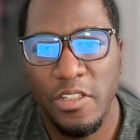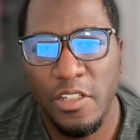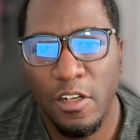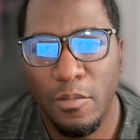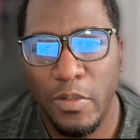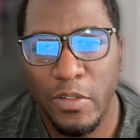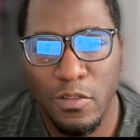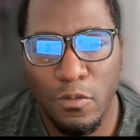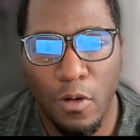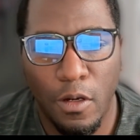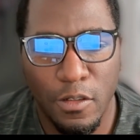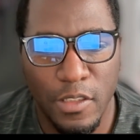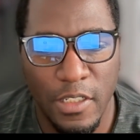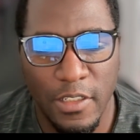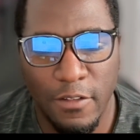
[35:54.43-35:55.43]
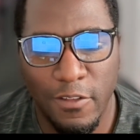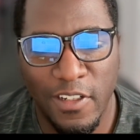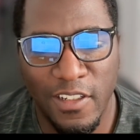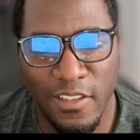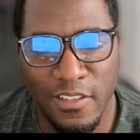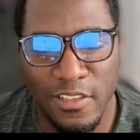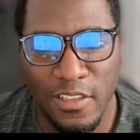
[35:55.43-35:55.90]
And she almost walked
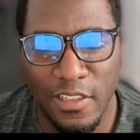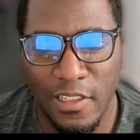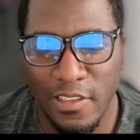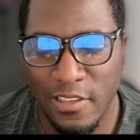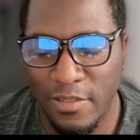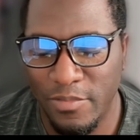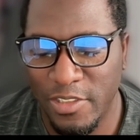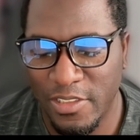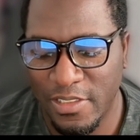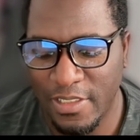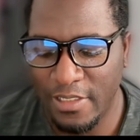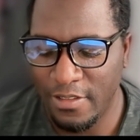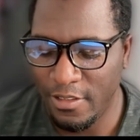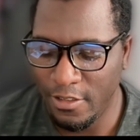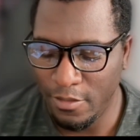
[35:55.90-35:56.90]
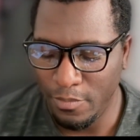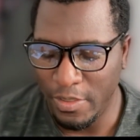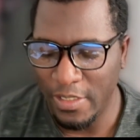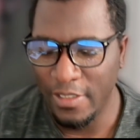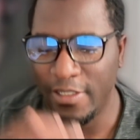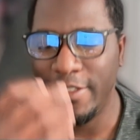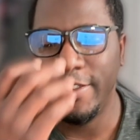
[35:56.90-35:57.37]
into one of the slugs. I'm just like,
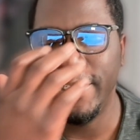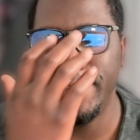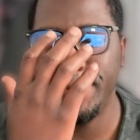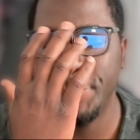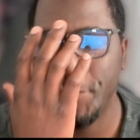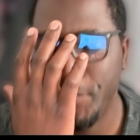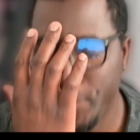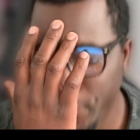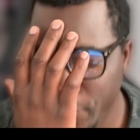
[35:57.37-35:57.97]
oh my God.